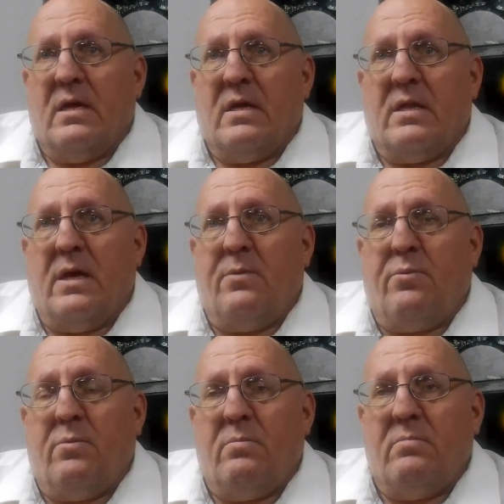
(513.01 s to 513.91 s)
They've
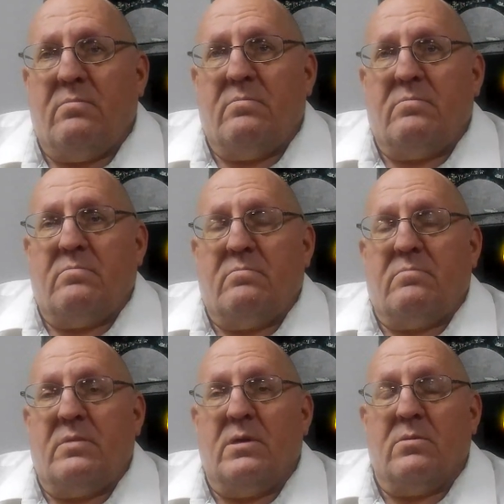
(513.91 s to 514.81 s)

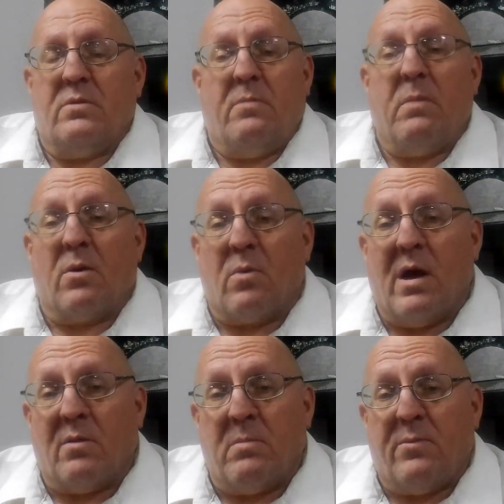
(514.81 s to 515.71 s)
you know, they've been
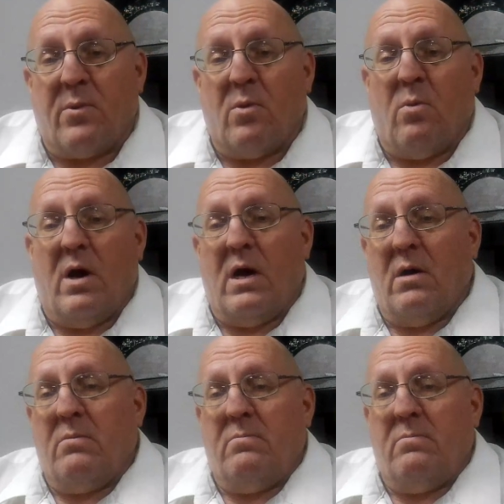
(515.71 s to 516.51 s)
around me for a while.